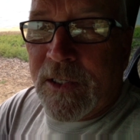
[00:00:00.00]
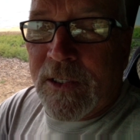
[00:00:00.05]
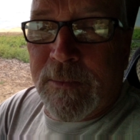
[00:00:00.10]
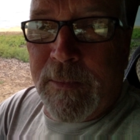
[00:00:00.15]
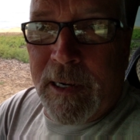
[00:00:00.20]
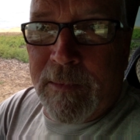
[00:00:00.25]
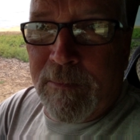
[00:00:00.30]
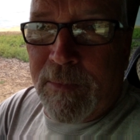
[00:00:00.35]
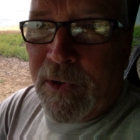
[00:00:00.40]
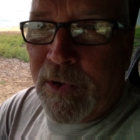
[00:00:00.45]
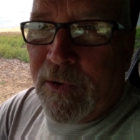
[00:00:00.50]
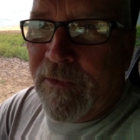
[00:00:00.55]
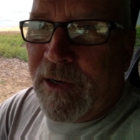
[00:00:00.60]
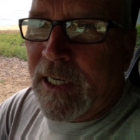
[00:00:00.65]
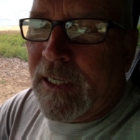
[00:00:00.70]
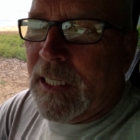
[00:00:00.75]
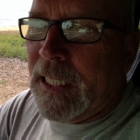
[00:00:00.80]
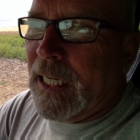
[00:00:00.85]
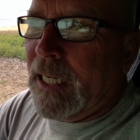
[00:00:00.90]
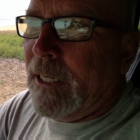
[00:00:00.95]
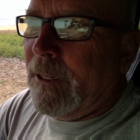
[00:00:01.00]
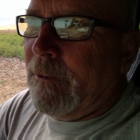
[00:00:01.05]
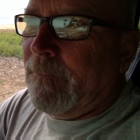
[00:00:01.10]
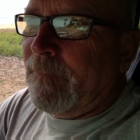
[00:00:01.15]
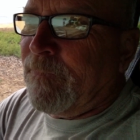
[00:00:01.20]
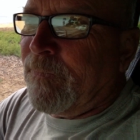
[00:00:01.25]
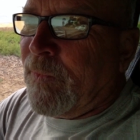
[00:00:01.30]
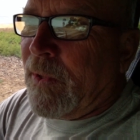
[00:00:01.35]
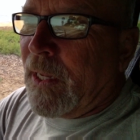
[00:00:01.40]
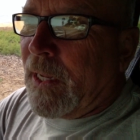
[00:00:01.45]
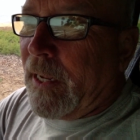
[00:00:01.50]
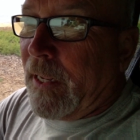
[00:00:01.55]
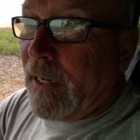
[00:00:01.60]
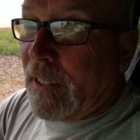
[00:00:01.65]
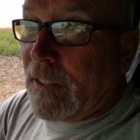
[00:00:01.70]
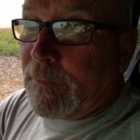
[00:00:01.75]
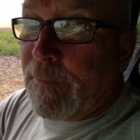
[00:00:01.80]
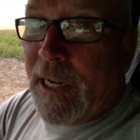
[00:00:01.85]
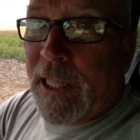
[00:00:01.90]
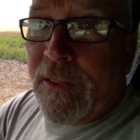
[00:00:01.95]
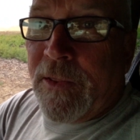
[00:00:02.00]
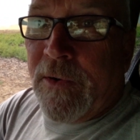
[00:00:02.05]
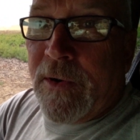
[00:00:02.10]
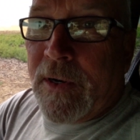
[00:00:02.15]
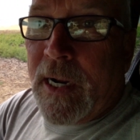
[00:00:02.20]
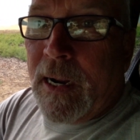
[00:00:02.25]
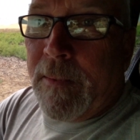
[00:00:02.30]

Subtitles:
It's been proven, and it's been through a